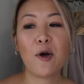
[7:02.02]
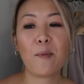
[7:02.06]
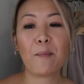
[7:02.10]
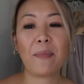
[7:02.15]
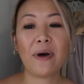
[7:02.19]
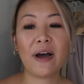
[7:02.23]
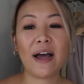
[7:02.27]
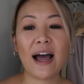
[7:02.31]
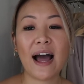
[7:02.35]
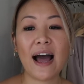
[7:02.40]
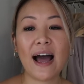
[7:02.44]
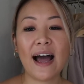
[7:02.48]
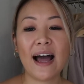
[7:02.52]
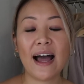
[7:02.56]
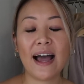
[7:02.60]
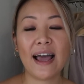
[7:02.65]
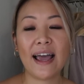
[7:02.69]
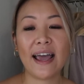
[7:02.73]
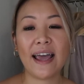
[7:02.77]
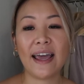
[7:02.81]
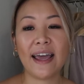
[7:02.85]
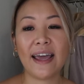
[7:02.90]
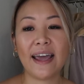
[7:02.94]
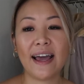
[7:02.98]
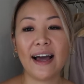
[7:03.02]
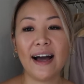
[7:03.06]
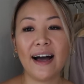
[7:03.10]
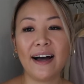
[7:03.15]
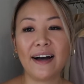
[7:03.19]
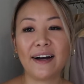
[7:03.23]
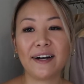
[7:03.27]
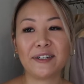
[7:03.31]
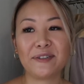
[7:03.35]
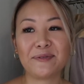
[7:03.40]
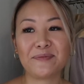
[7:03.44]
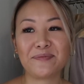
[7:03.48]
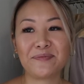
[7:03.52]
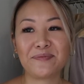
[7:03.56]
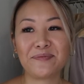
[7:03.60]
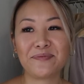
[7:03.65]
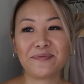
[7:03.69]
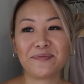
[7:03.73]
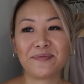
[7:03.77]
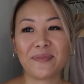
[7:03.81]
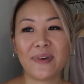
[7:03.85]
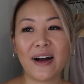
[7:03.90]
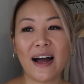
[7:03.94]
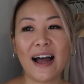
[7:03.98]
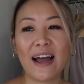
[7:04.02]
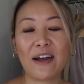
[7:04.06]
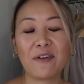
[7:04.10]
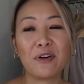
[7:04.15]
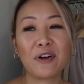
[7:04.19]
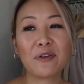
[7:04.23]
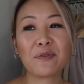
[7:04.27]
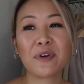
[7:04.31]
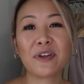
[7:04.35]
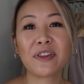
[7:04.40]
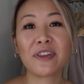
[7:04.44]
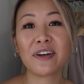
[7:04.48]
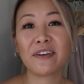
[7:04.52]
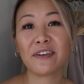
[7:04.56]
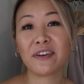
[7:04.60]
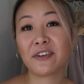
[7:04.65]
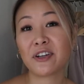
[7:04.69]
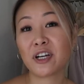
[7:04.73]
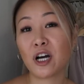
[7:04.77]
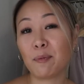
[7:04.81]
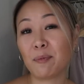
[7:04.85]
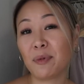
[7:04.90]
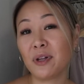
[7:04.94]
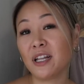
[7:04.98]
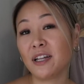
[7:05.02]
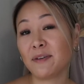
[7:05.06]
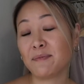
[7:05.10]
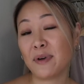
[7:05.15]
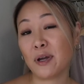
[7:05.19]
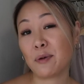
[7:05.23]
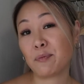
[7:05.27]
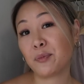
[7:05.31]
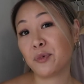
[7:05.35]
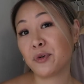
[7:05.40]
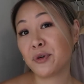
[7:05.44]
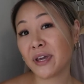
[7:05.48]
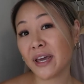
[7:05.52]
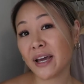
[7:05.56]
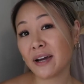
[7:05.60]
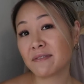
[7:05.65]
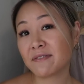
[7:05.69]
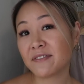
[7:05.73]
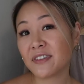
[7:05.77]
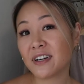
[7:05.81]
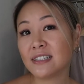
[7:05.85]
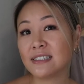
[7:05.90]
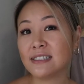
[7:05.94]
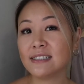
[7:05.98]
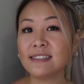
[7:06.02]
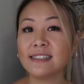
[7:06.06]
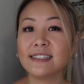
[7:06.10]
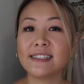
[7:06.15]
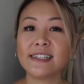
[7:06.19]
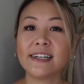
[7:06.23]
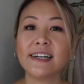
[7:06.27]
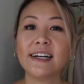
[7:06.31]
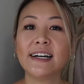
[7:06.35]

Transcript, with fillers: But I went with a couple of my bootcamp friends,